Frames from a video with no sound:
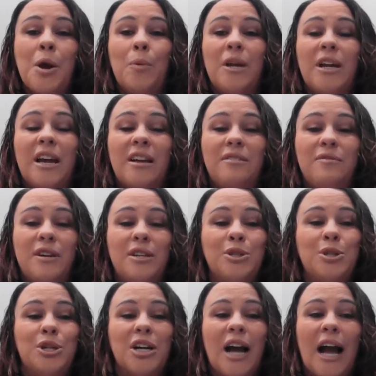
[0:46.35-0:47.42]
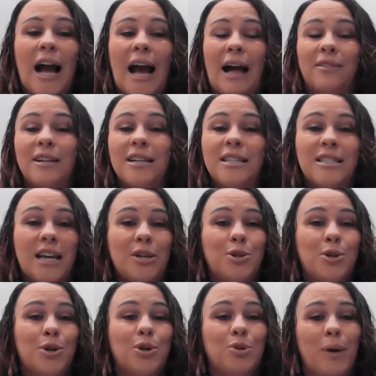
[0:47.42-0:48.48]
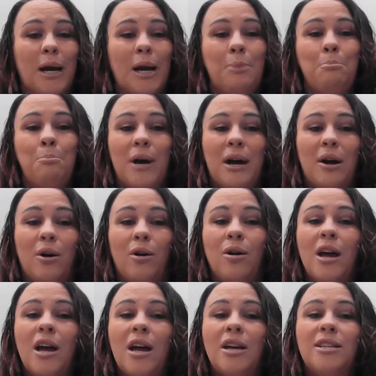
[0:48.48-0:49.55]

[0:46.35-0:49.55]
when inventor Alexander Graham Bell